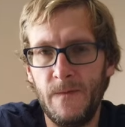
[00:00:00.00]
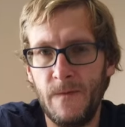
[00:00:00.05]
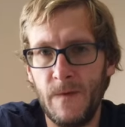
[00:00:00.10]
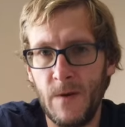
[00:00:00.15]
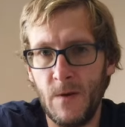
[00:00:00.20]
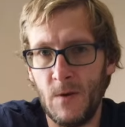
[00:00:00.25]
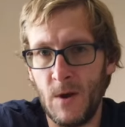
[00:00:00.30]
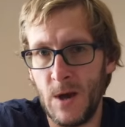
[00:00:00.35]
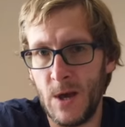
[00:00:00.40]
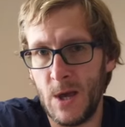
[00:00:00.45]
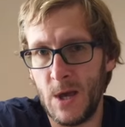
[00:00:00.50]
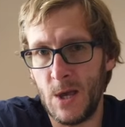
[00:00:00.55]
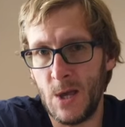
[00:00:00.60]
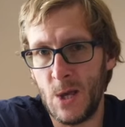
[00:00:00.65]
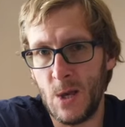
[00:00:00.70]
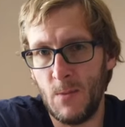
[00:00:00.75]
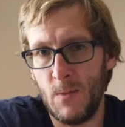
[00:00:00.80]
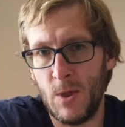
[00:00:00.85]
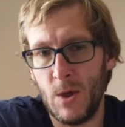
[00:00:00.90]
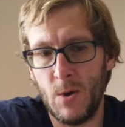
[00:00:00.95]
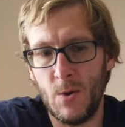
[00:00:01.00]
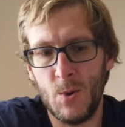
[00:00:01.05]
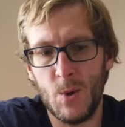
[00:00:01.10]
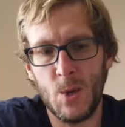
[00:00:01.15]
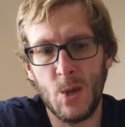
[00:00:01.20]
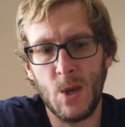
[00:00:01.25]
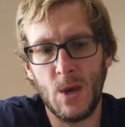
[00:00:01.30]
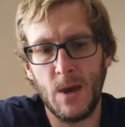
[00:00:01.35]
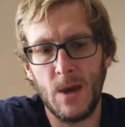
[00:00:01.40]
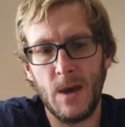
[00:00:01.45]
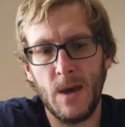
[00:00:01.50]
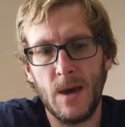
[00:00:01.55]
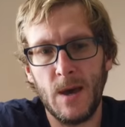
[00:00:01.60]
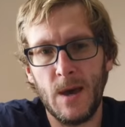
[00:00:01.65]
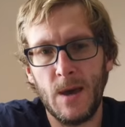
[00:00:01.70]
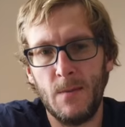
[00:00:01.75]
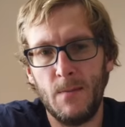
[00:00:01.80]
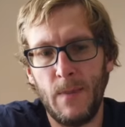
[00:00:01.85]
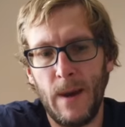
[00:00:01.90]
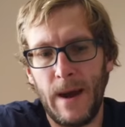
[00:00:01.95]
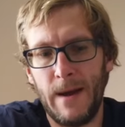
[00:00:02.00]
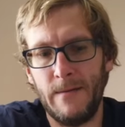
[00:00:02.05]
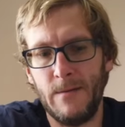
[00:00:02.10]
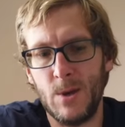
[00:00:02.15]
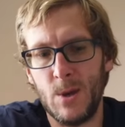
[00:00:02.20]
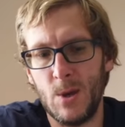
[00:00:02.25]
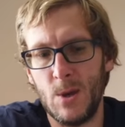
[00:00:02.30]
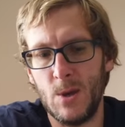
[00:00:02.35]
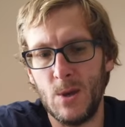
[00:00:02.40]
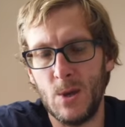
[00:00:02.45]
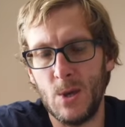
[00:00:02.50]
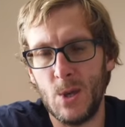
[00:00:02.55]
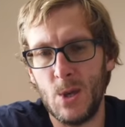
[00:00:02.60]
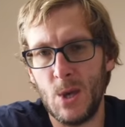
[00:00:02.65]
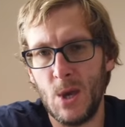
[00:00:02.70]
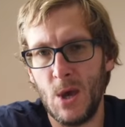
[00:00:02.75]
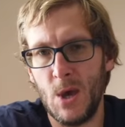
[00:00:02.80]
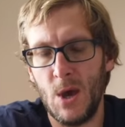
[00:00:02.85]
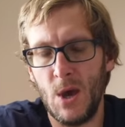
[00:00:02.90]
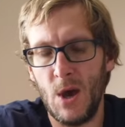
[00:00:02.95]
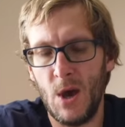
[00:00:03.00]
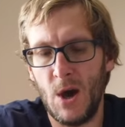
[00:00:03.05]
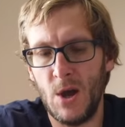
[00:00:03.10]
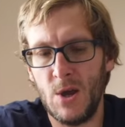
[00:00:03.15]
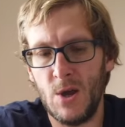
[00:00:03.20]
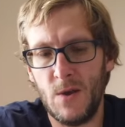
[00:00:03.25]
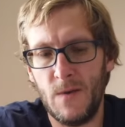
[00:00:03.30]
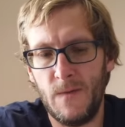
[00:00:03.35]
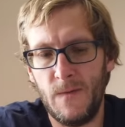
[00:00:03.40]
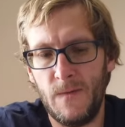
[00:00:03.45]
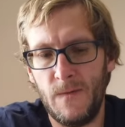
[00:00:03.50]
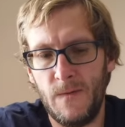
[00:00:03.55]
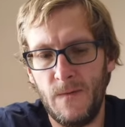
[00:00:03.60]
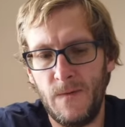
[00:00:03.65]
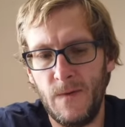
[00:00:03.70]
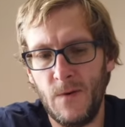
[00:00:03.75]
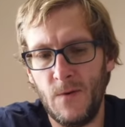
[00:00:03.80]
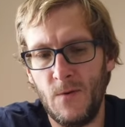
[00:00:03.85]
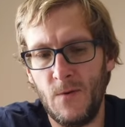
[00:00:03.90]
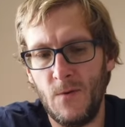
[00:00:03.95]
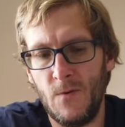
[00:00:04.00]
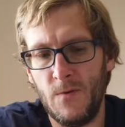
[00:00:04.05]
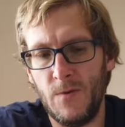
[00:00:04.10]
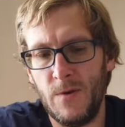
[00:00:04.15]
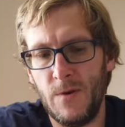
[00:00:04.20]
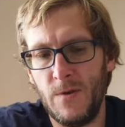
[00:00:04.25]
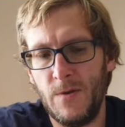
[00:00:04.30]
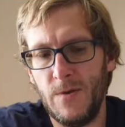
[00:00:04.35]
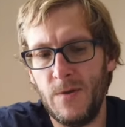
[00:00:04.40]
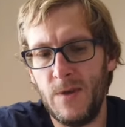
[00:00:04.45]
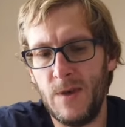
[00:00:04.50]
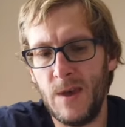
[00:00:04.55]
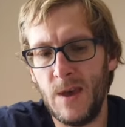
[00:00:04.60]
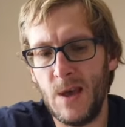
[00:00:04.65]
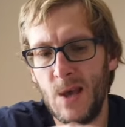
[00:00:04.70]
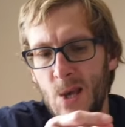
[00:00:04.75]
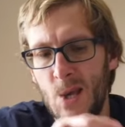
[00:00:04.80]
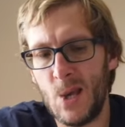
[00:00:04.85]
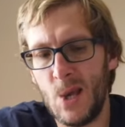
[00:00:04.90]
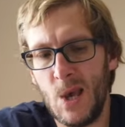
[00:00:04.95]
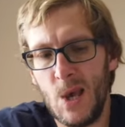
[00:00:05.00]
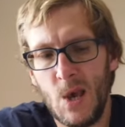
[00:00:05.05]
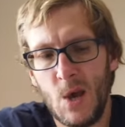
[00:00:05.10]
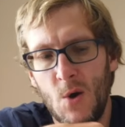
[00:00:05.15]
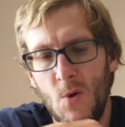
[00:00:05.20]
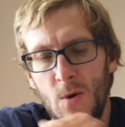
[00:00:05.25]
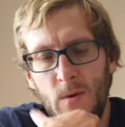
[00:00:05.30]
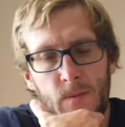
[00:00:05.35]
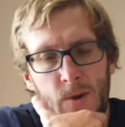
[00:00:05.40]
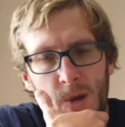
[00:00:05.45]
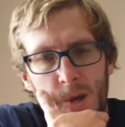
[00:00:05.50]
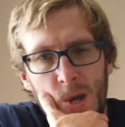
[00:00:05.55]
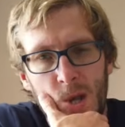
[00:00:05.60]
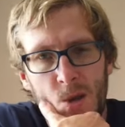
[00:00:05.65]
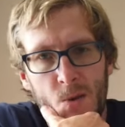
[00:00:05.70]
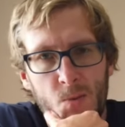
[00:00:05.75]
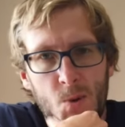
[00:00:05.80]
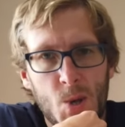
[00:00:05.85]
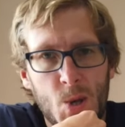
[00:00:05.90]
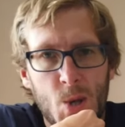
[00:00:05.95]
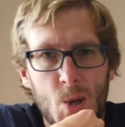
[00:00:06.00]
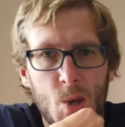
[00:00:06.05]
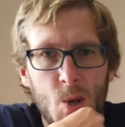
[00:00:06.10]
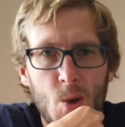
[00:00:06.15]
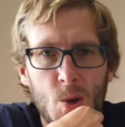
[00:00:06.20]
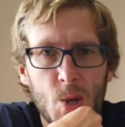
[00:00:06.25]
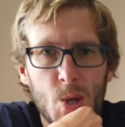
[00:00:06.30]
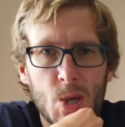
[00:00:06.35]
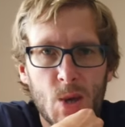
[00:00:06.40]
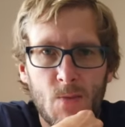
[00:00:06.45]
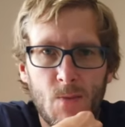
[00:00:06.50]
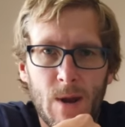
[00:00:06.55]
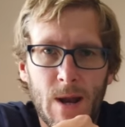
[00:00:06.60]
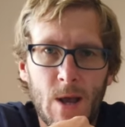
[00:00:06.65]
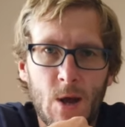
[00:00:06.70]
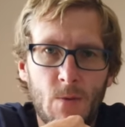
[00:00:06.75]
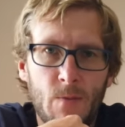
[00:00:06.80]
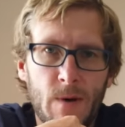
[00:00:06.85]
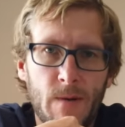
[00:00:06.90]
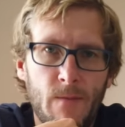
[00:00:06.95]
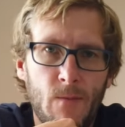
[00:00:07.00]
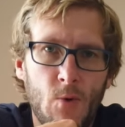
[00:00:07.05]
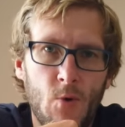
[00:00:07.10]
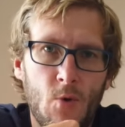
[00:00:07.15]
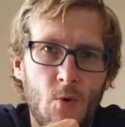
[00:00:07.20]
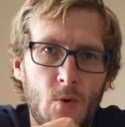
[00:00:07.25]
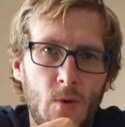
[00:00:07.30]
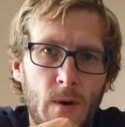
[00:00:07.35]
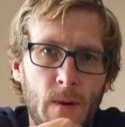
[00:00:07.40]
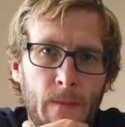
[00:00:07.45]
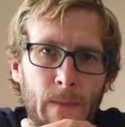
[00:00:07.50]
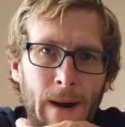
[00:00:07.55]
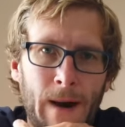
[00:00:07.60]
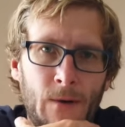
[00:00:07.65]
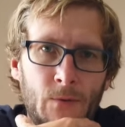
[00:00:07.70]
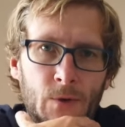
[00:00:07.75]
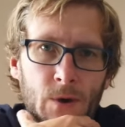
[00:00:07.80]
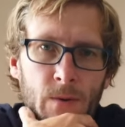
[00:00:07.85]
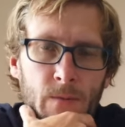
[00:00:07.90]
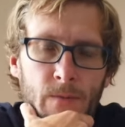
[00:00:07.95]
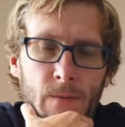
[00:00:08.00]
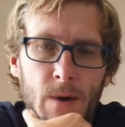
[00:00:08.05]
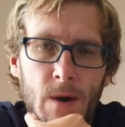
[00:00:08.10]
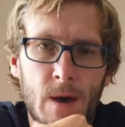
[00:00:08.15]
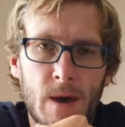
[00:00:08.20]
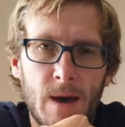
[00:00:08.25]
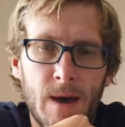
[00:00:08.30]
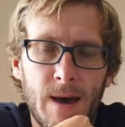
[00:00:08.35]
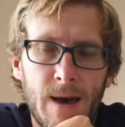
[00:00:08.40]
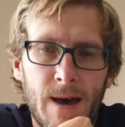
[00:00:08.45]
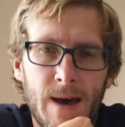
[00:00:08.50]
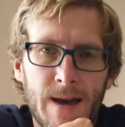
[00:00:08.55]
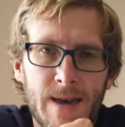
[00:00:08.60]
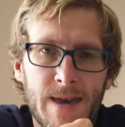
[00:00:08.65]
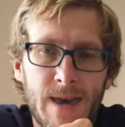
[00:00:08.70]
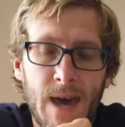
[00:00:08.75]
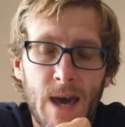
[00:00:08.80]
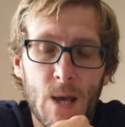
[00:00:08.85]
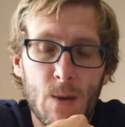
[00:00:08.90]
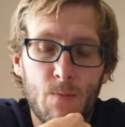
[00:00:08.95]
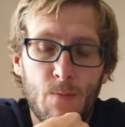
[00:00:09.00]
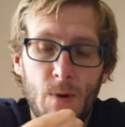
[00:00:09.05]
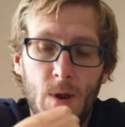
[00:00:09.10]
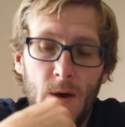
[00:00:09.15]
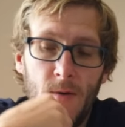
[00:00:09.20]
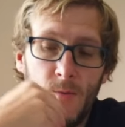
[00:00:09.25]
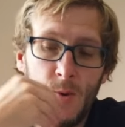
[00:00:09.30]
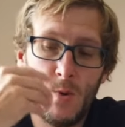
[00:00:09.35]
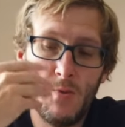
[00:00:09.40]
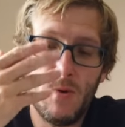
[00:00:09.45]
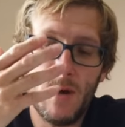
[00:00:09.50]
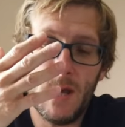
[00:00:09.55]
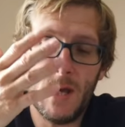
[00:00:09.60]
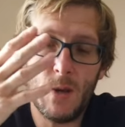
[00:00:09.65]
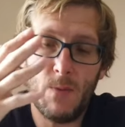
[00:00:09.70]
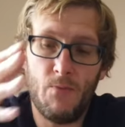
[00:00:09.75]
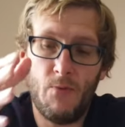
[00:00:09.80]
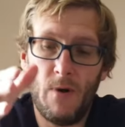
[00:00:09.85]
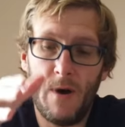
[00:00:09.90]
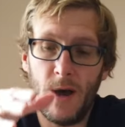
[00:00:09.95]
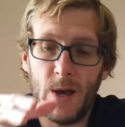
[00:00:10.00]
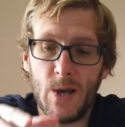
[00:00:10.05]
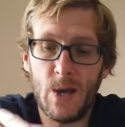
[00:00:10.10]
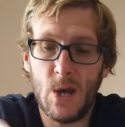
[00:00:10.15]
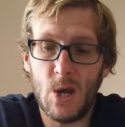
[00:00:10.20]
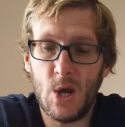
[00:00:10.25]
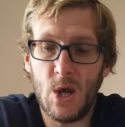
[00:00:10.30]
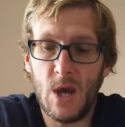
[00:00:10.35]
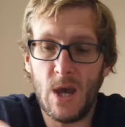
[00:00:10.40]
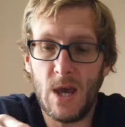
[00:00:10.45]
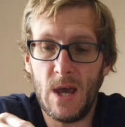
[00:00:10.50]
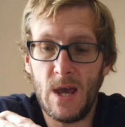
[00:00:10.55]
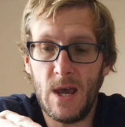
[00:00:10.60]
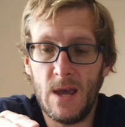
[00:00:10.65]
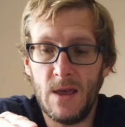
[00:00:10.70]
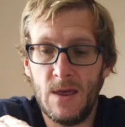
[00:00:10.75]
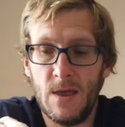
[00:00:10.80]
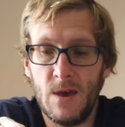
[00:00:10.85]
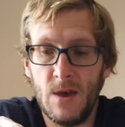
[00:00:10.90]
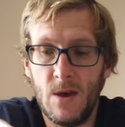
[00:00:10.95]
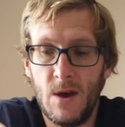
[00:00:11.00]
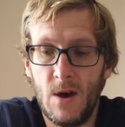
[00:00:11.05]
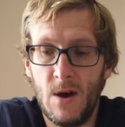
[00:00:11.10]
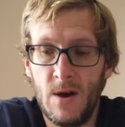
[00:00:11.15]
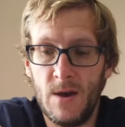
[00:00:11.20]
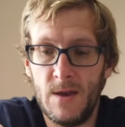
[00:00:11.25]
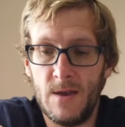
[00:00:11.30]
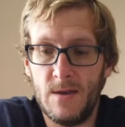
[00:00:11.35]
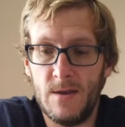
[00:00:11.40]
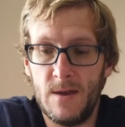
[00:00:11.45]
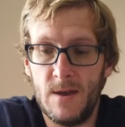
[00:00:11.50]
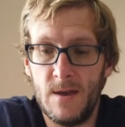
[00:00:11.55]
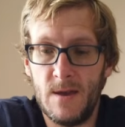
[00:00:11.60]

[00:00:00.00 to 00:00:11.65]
feel like in some of those comparisons, I just feel that the Seagull images have just got something a little bit more about them, I guess. But I was really surprised actually that